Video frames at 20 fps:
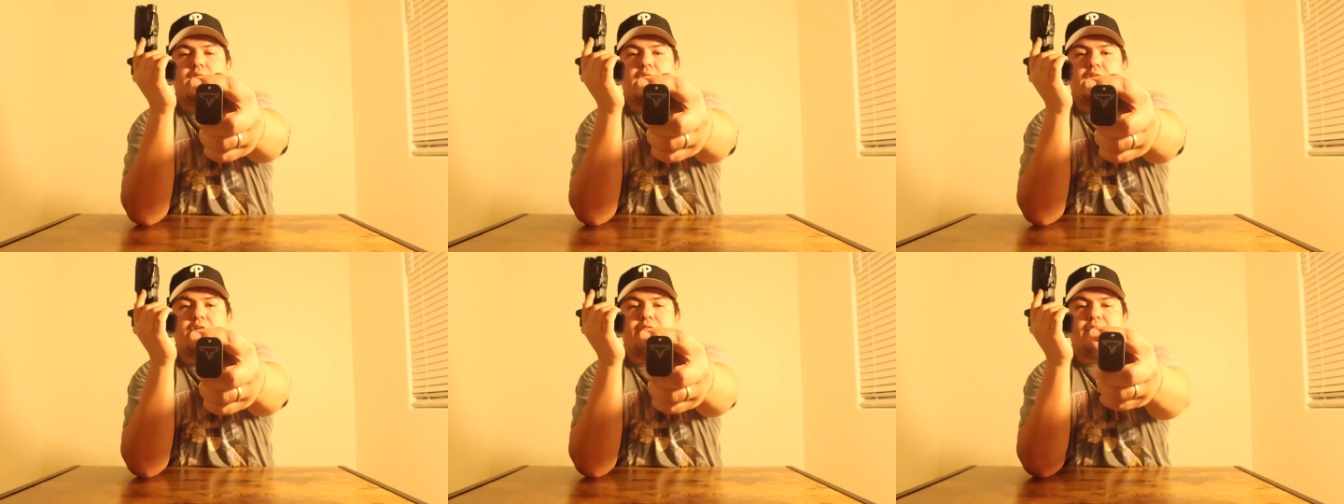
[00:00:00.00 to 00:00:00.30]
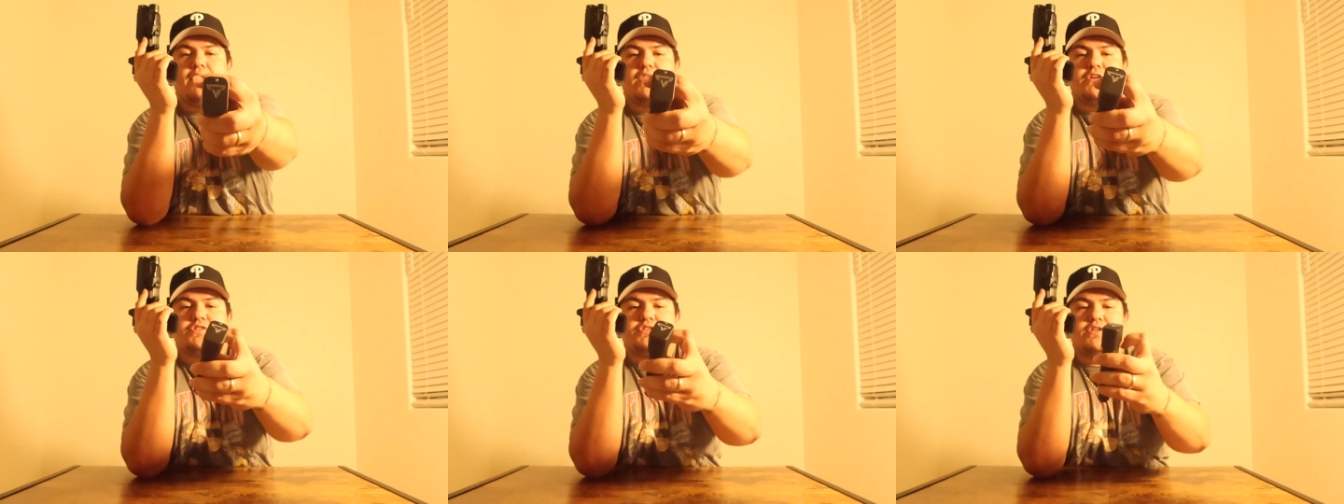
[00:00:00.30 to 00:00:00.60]

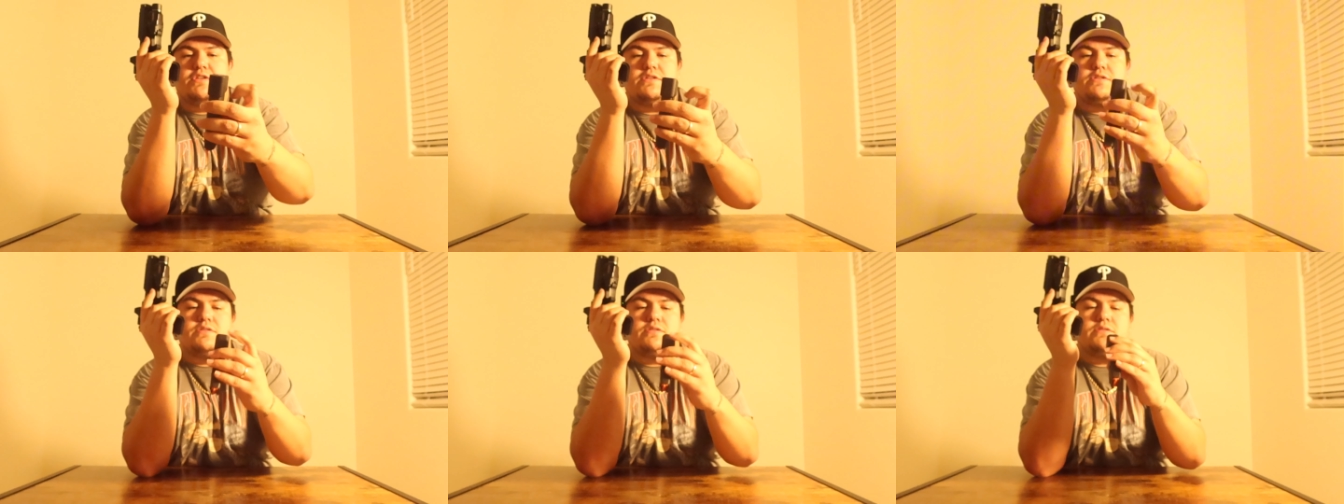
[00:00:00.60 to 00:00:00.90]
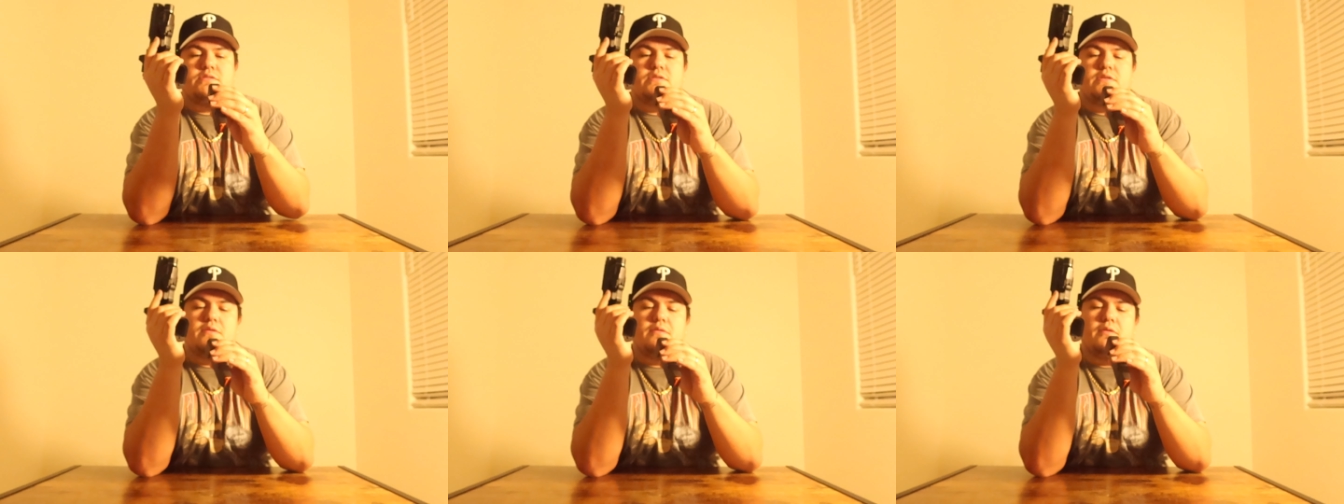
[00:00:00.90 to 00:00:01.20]

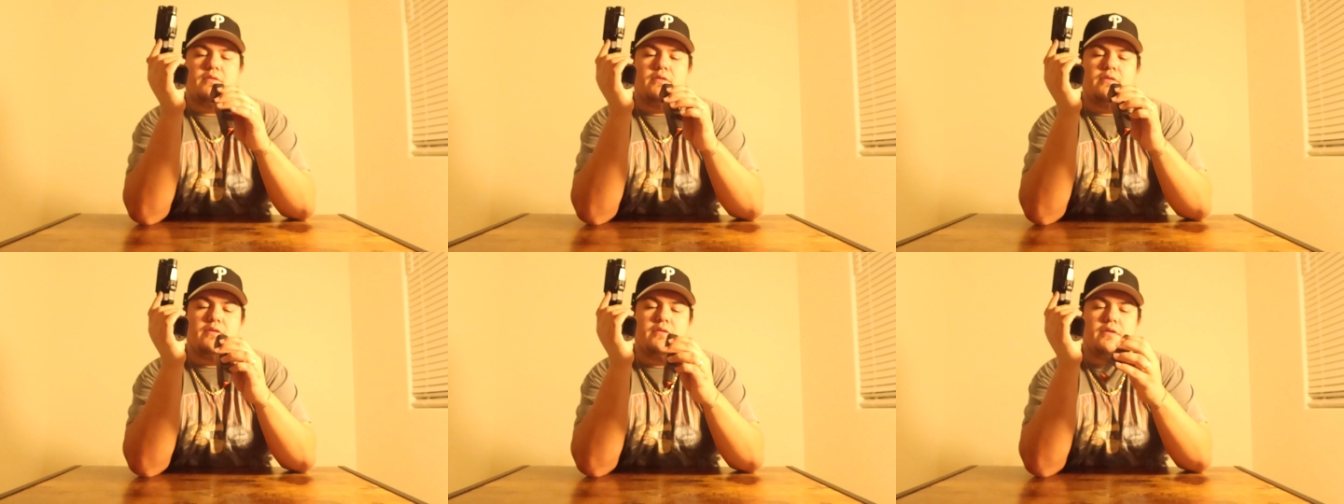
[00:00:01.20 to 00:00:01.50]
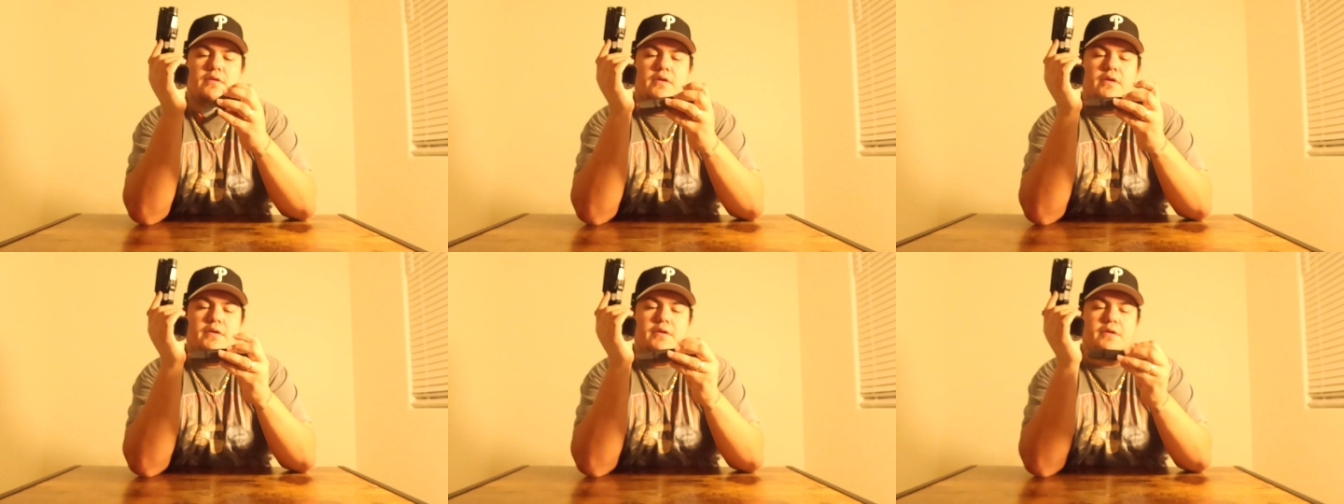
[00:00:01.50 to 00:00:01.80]
Innovations
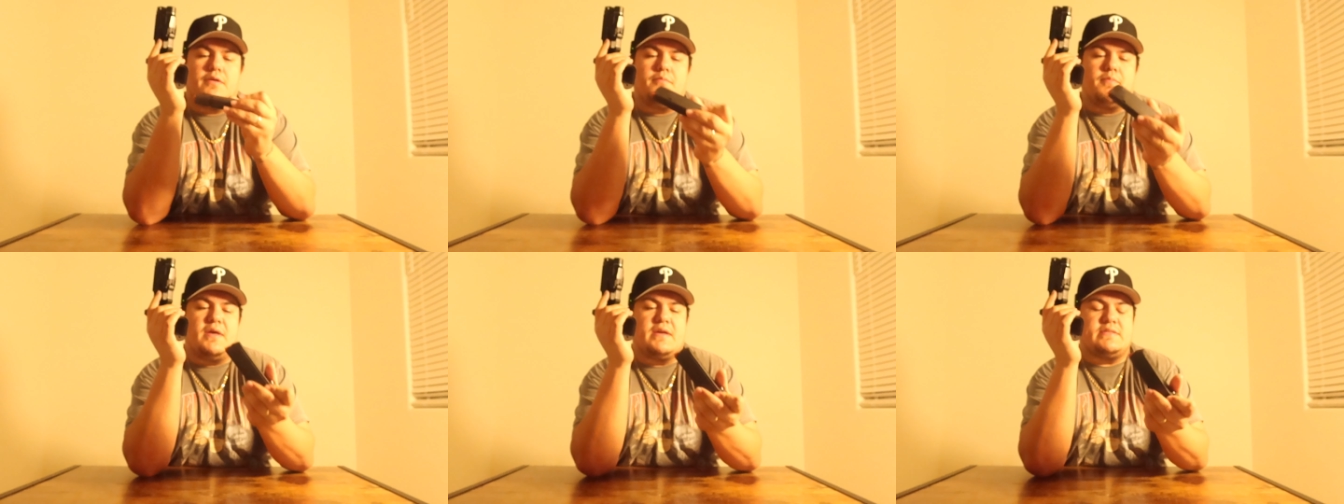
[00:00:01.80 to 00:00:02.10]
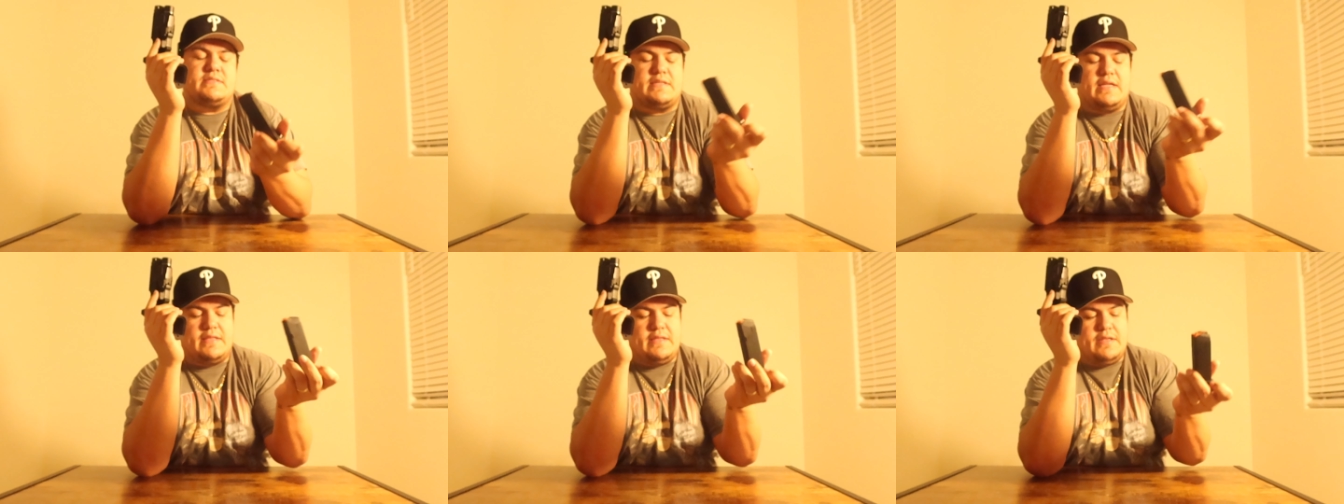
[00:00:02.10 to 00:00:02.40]

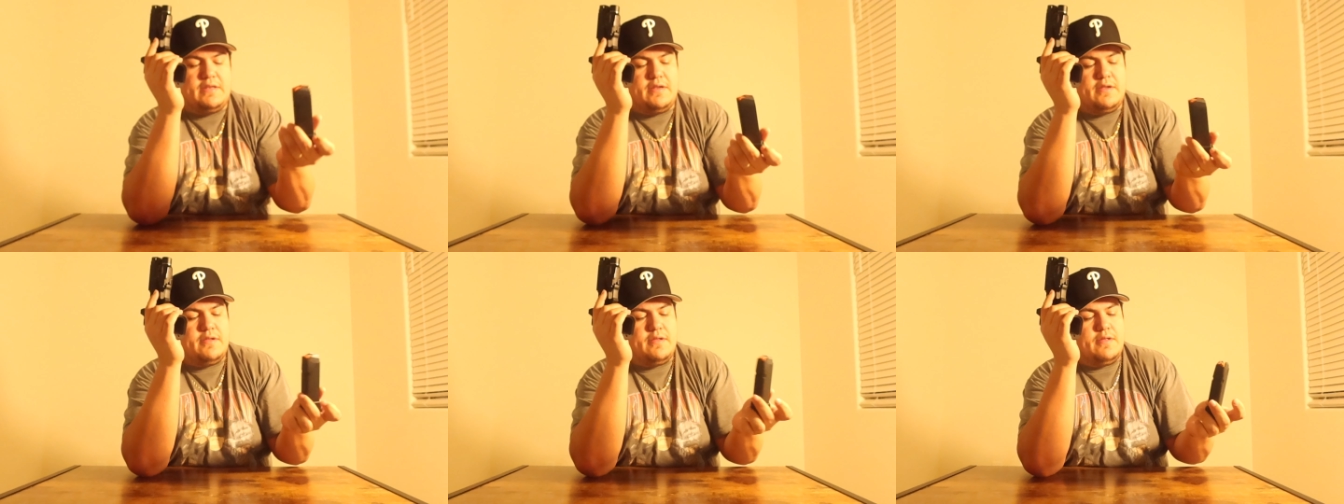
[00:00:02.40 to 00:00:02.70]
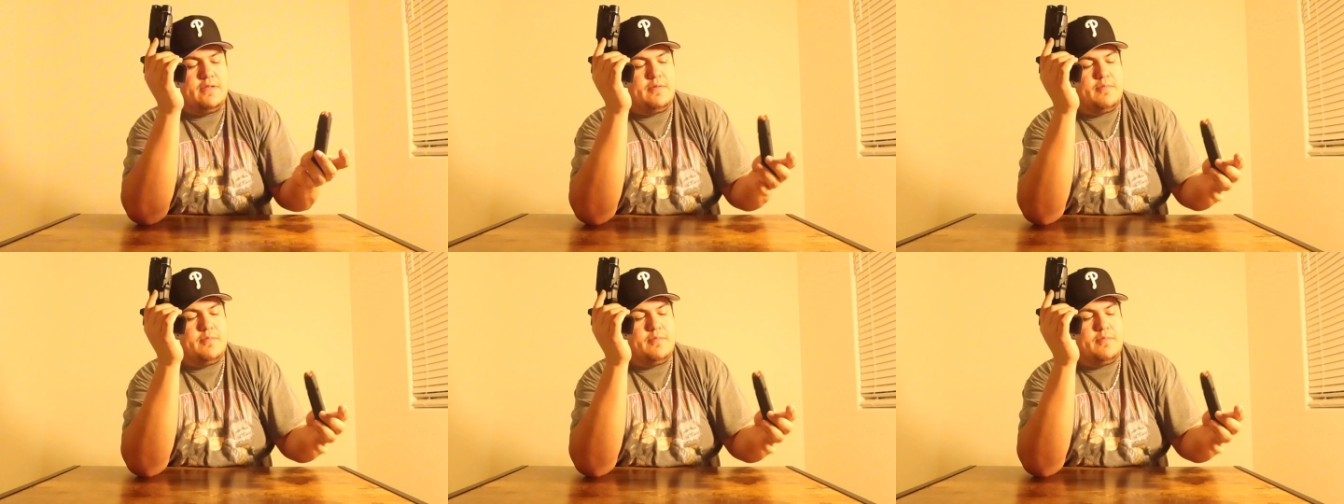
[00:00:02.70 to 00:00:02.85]
extended